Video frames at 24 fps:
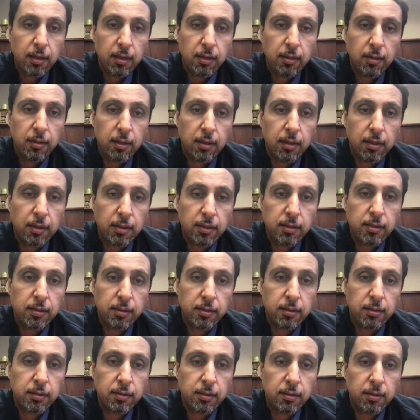
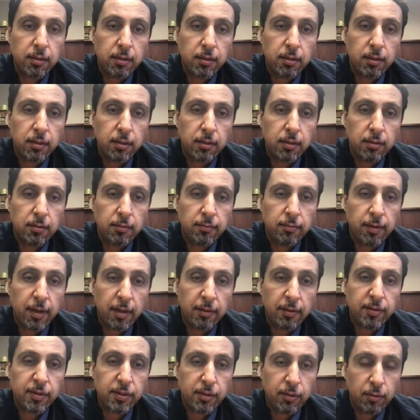
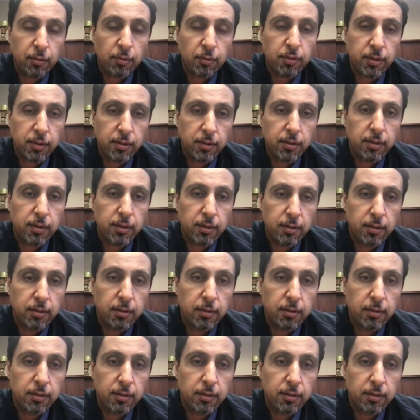valve stenosis.